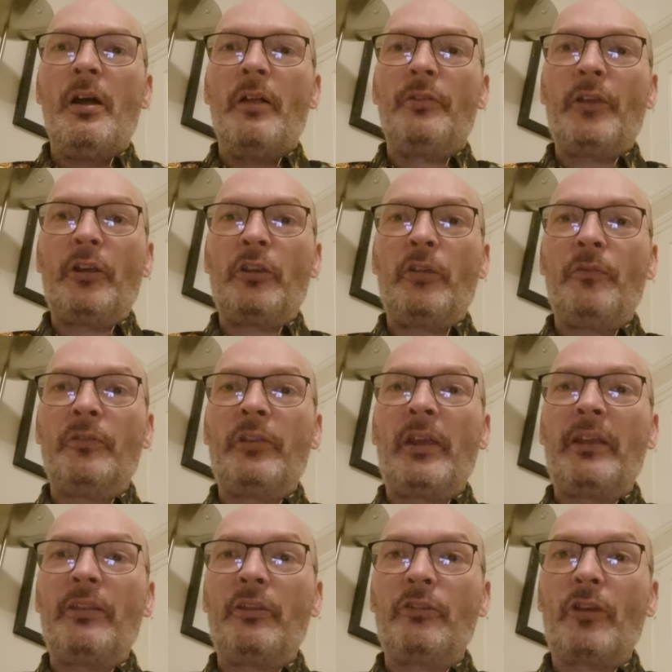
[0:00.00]
Thank you for
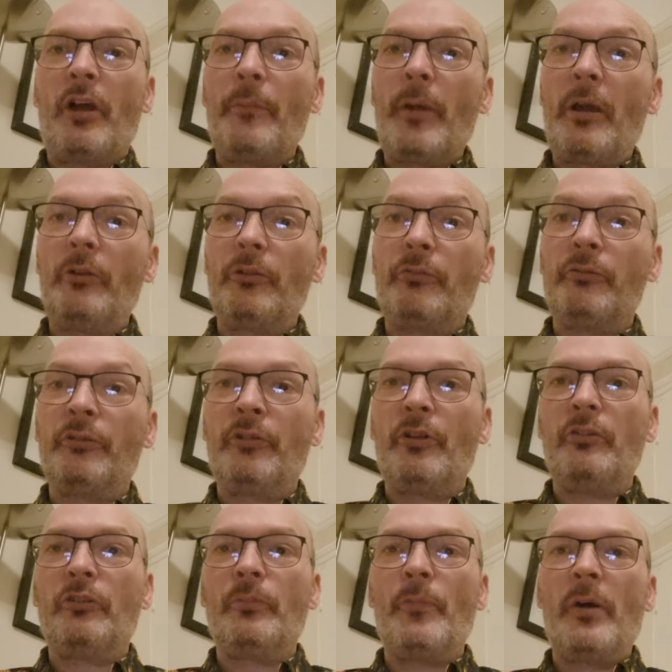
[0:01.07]
taking the time out to
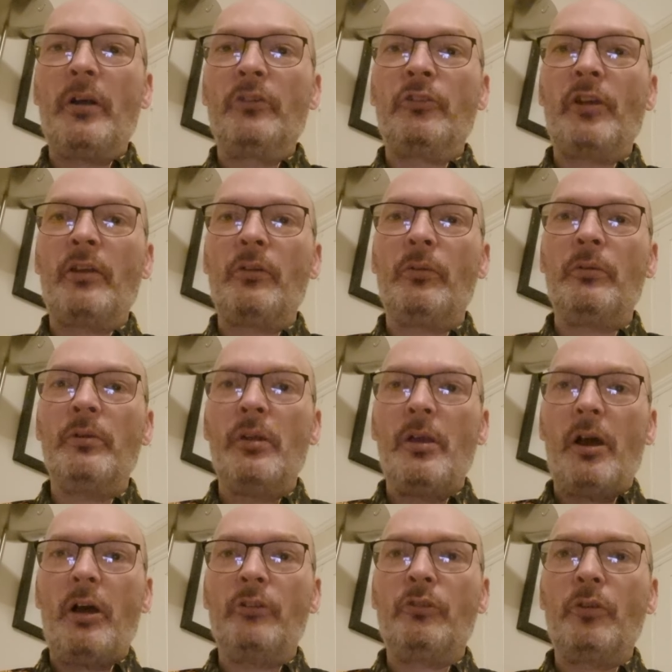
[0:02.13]
return to my channel.
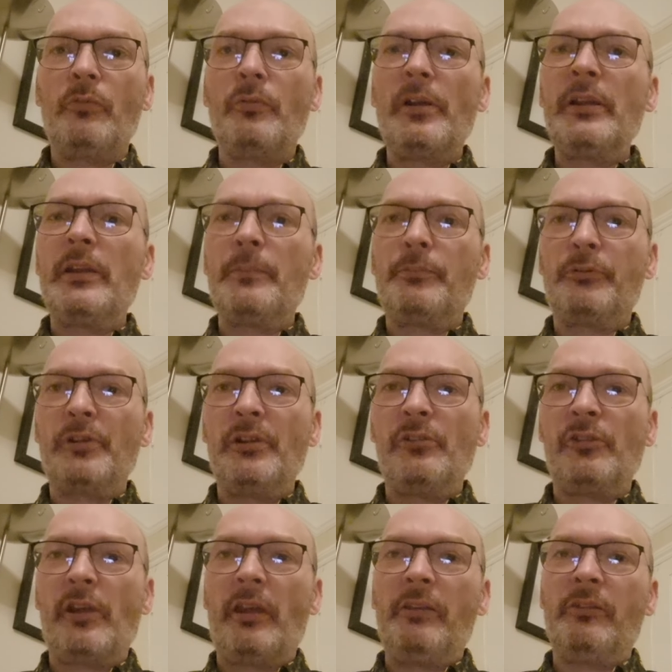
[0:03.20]
I do really
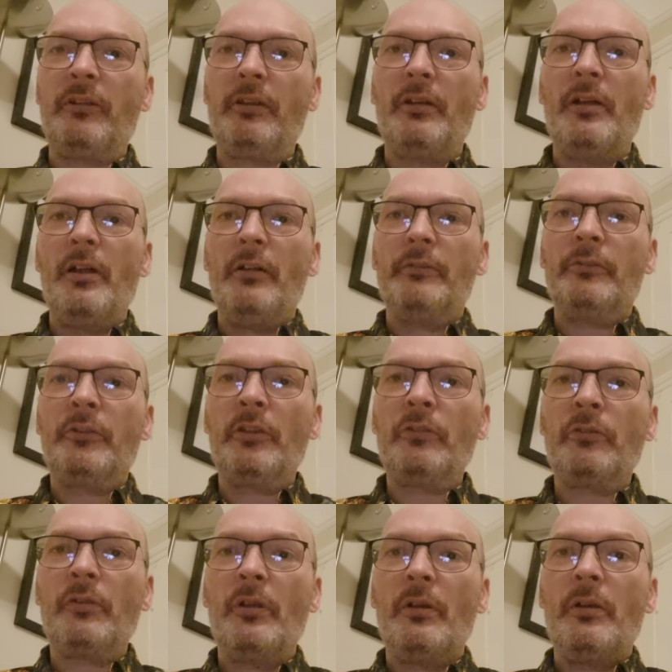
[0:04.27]
appreciate it.
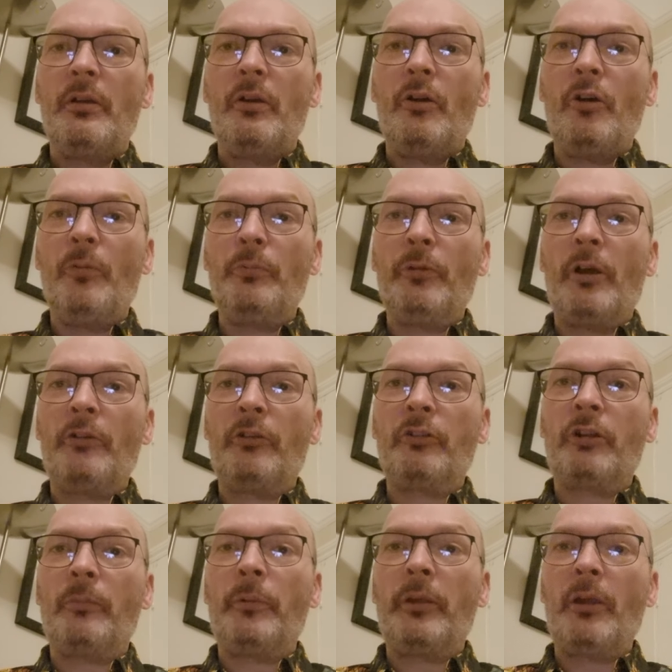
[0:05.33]
This upload is
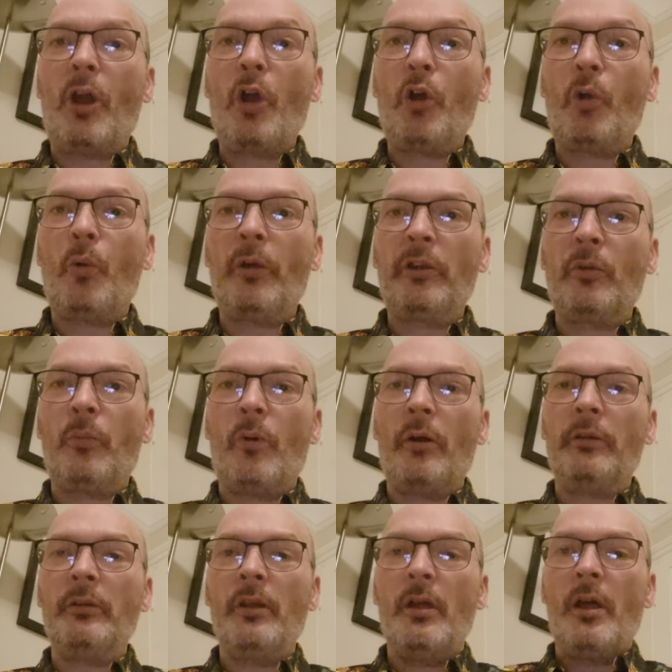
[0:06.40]
going to be a quick
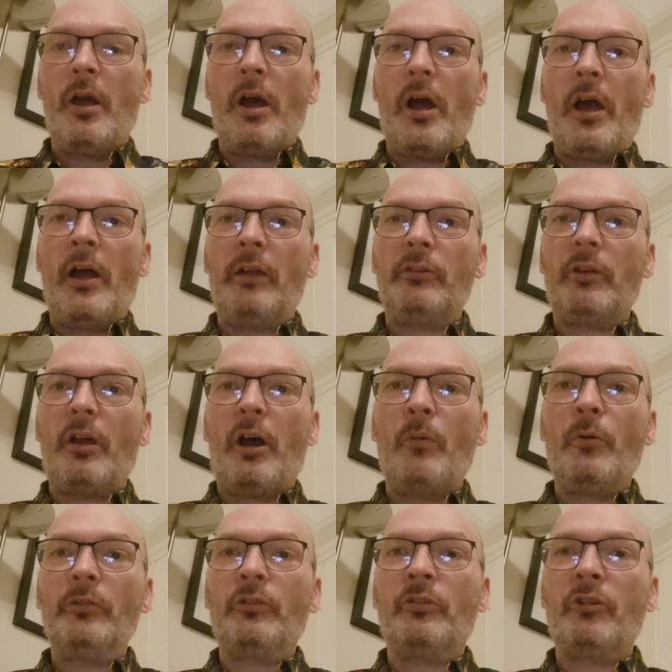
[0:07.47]
one and I
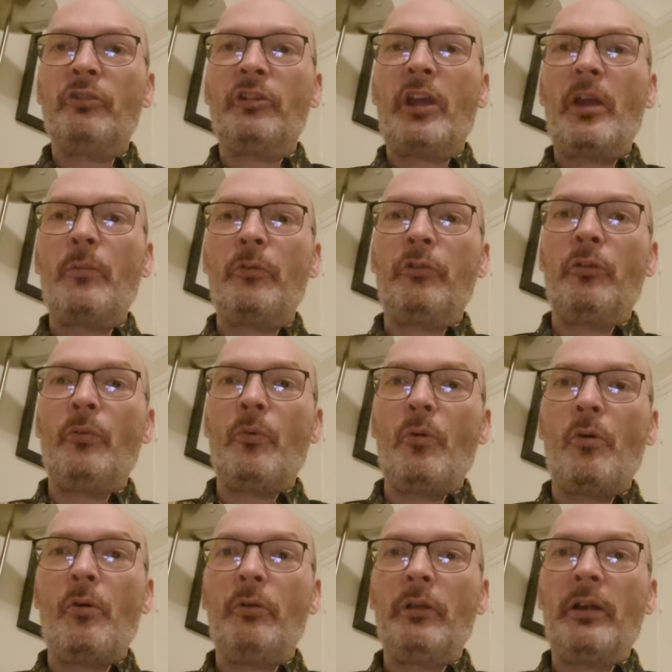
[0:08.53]
wanted to share with you
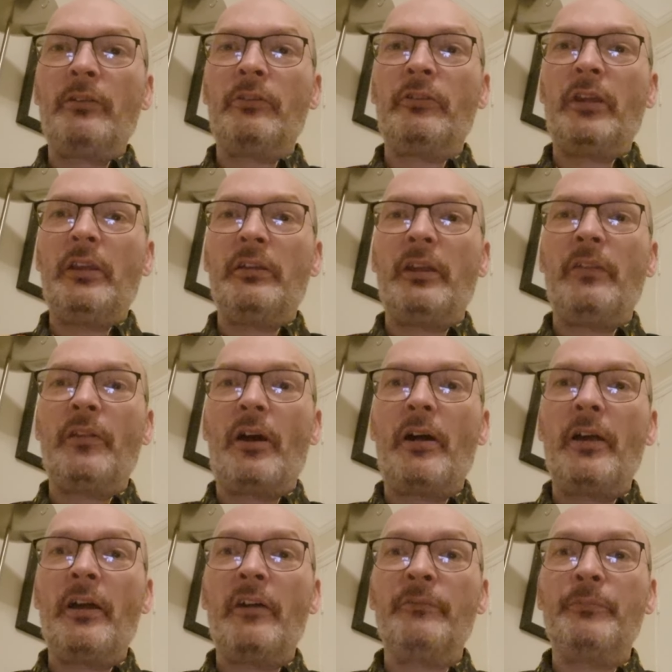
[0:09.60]
all a CD that I
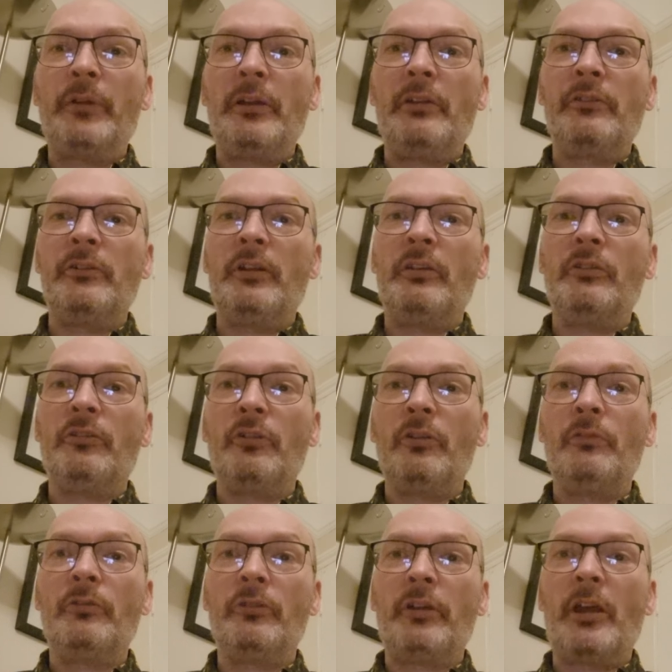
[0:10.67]
have been listening to
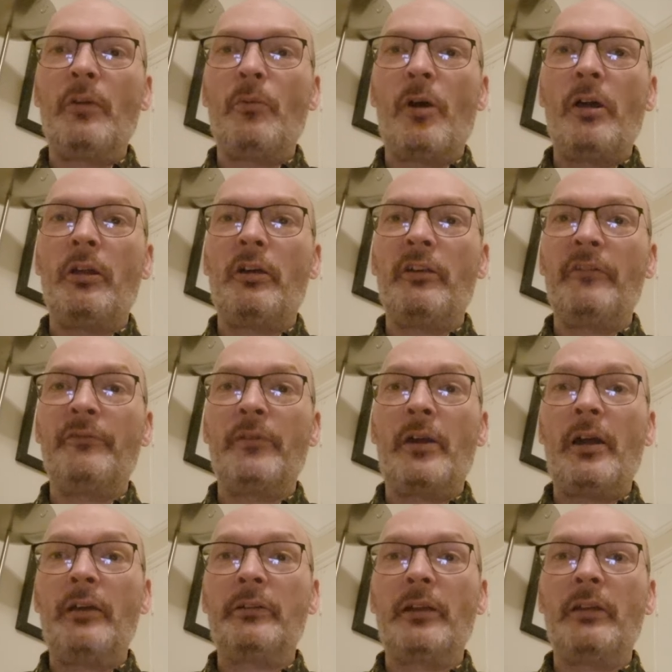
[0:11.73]
today while I have
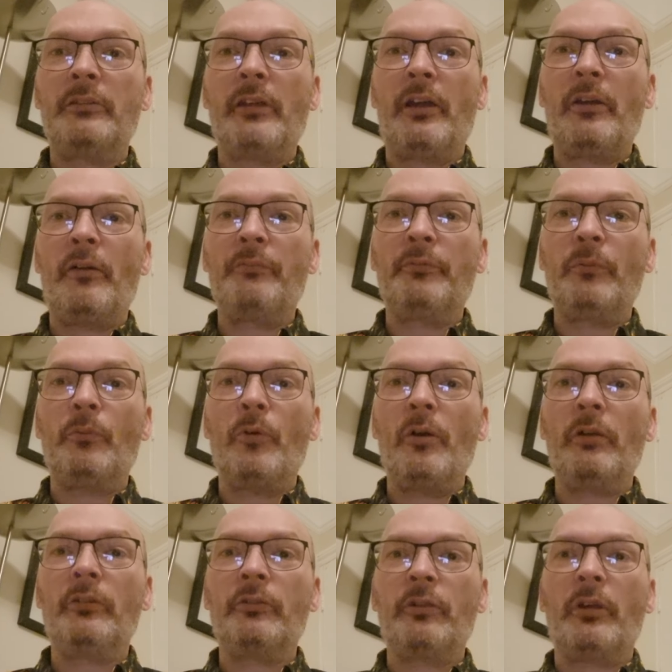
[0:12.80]
had a day off from
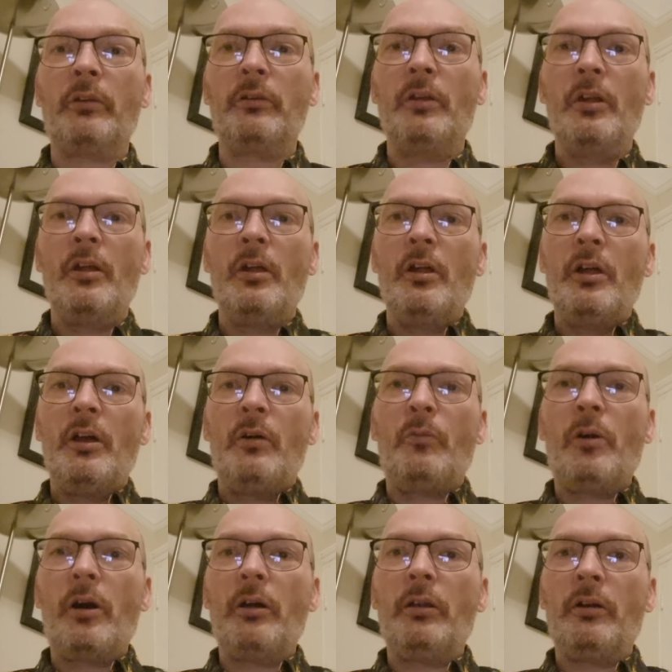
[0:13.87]
work. So
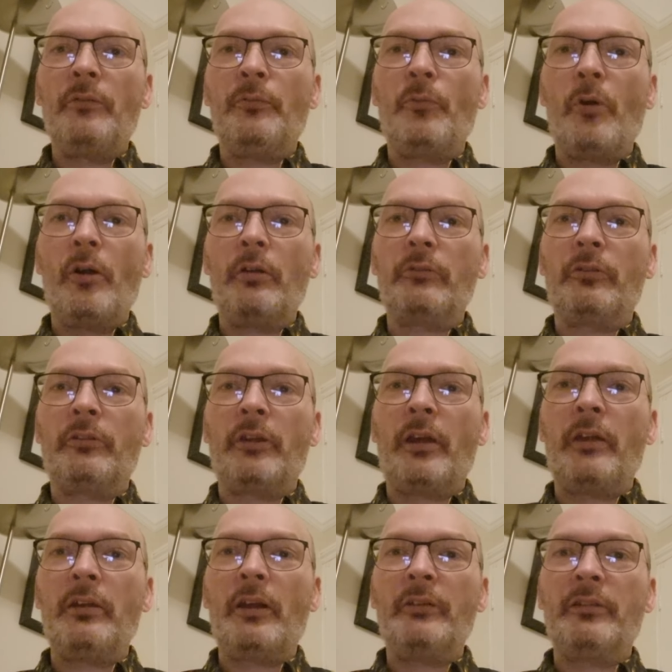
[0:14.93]
while off work
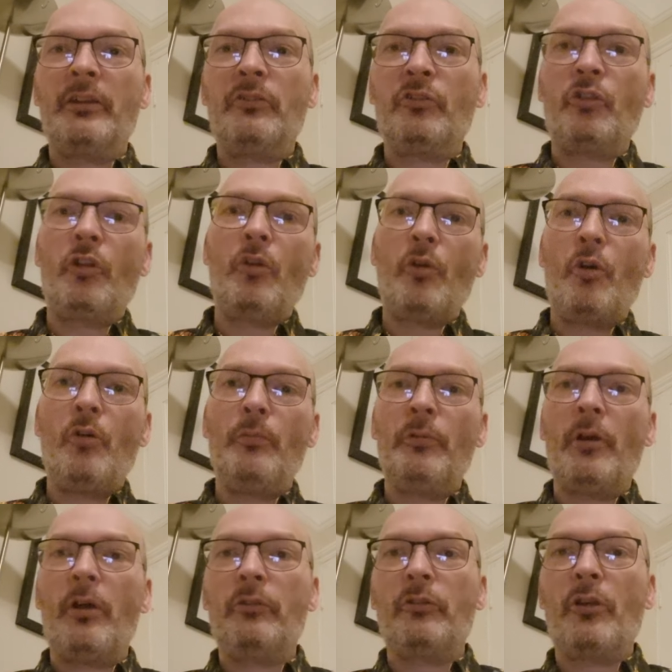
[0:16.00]
today, I did two
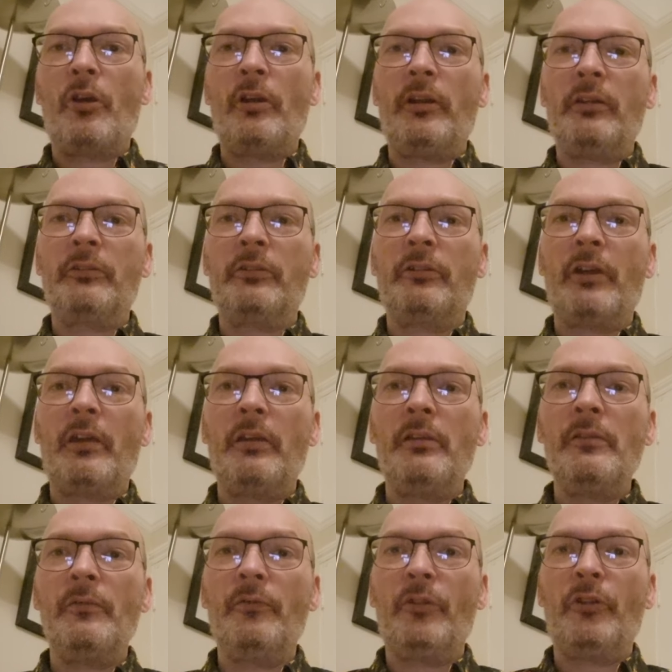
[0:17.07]
uploads earlier
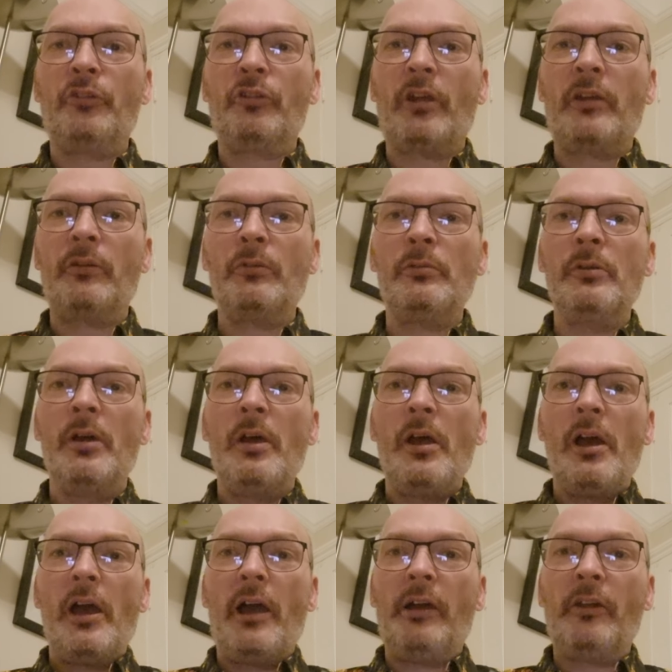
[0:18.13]
today for the channel
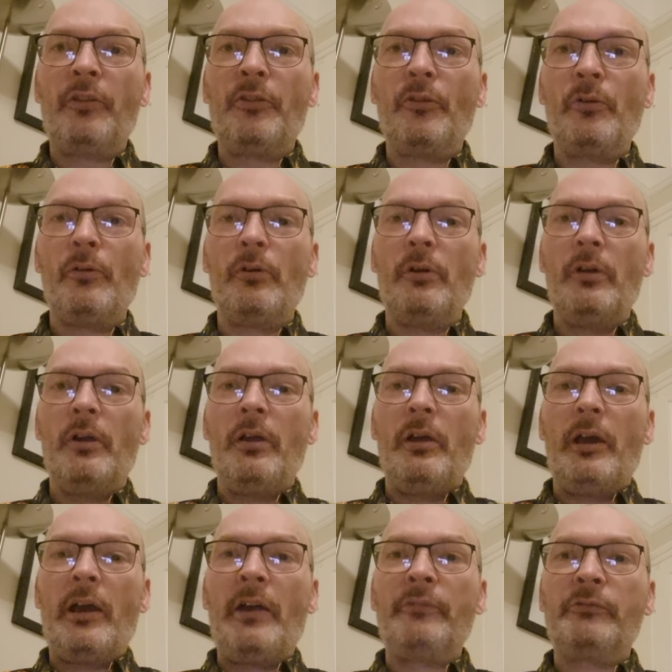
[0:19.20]
and I thought
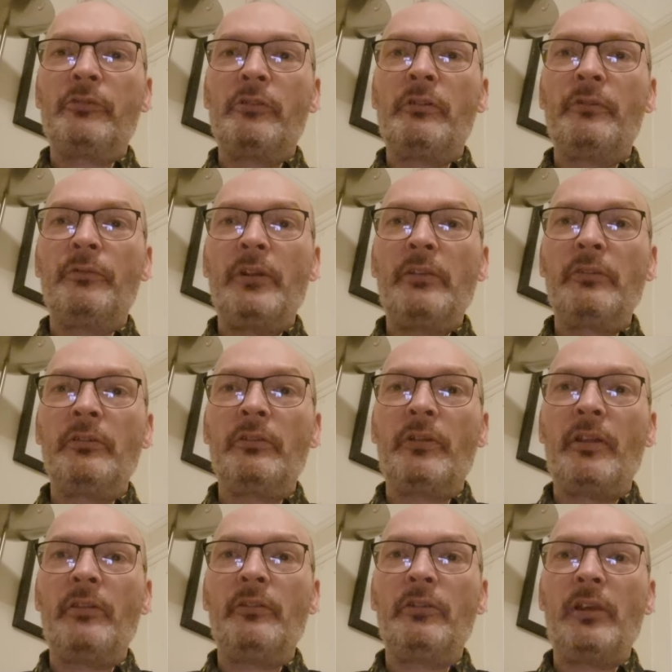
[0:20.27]
after I've listened to
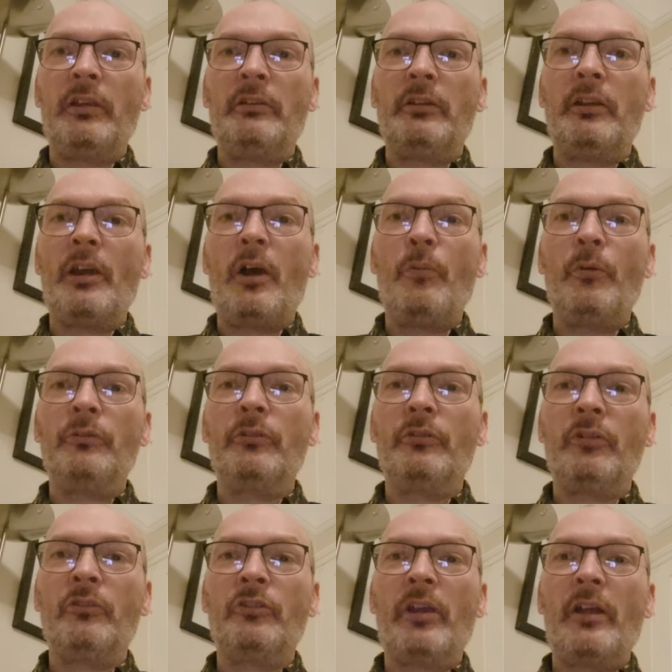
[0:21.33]
this CD, I wanted
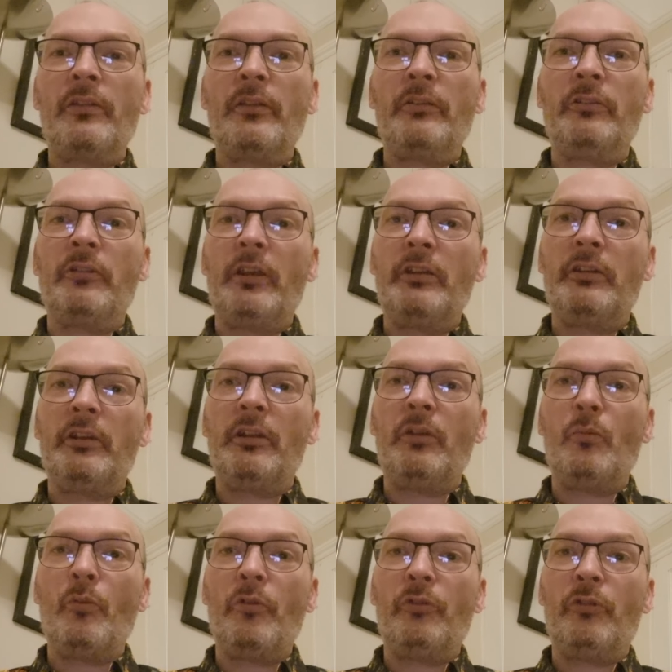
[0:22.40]
to share this CD
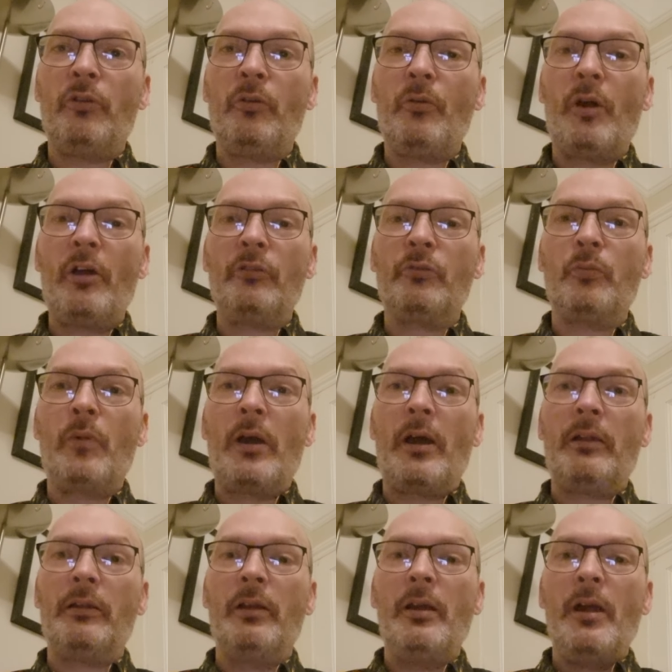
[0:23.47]
with you as
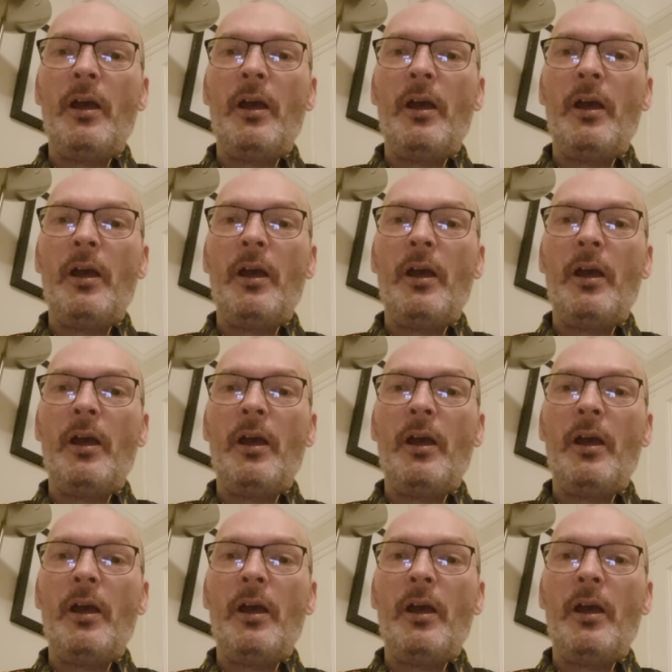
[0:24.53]
well.